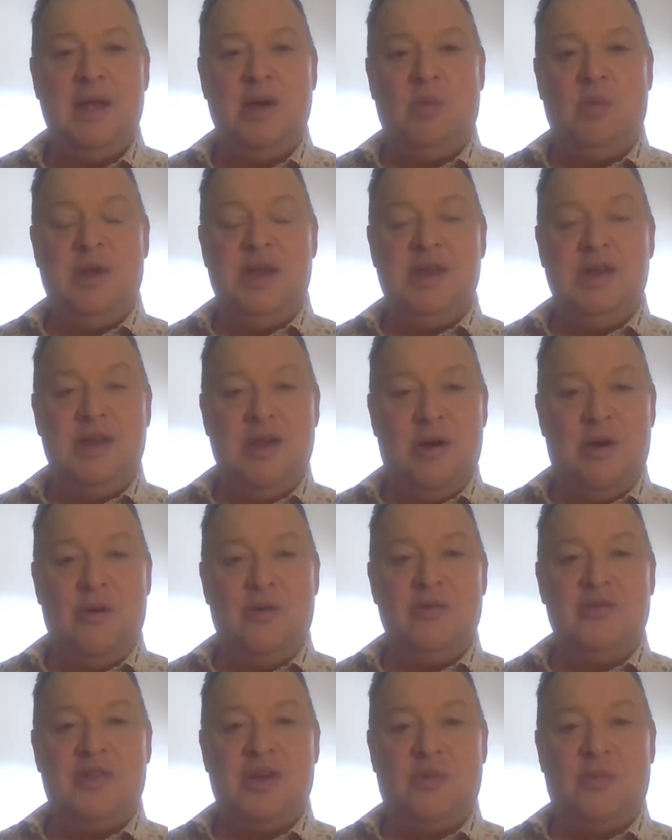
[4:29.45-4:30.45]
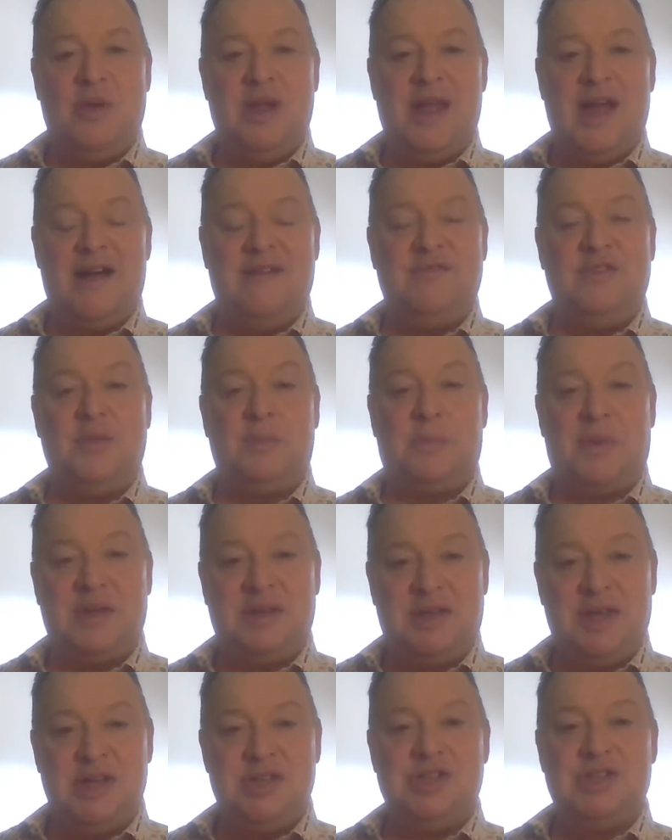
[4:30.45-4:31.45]
we know that we have the
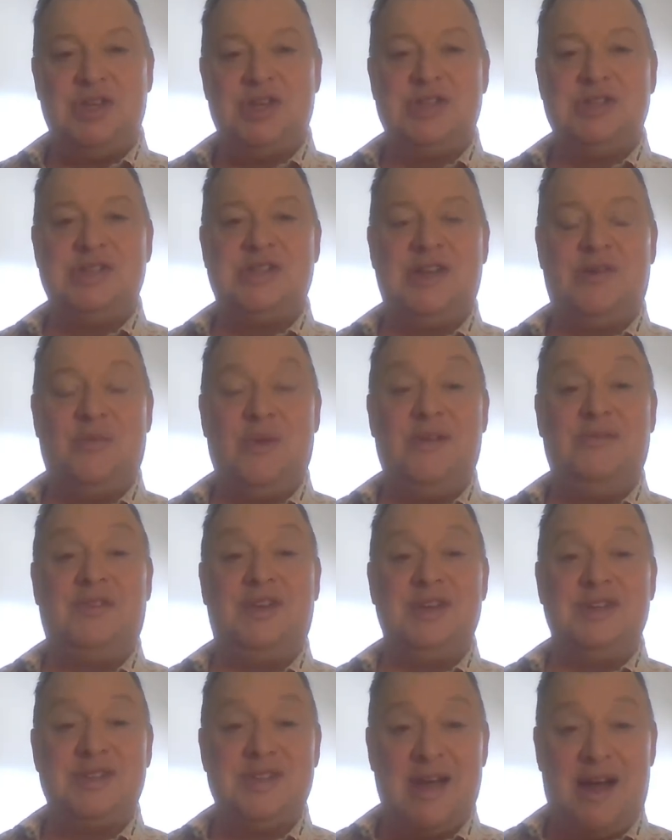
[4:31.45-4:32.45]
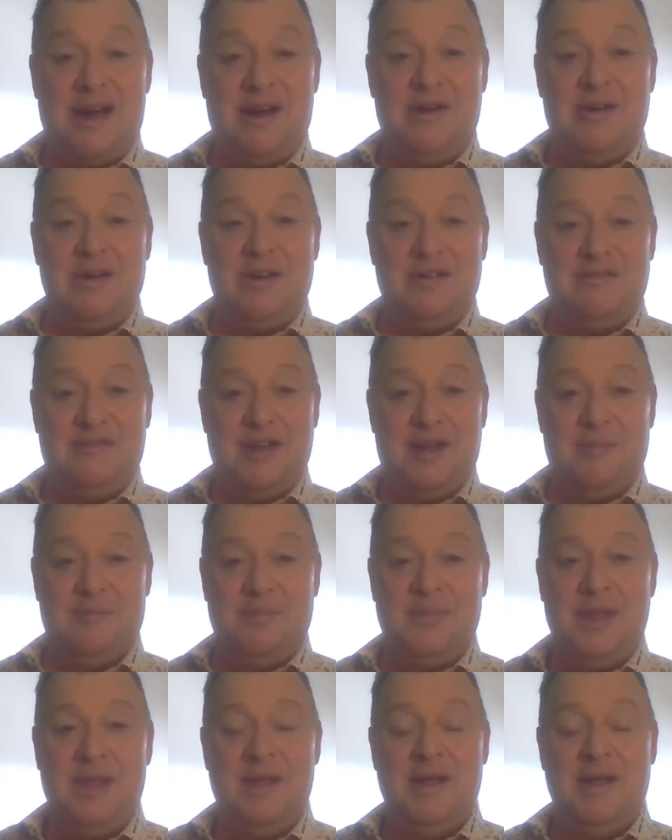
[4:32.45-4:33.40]
petitions that we've desired of him.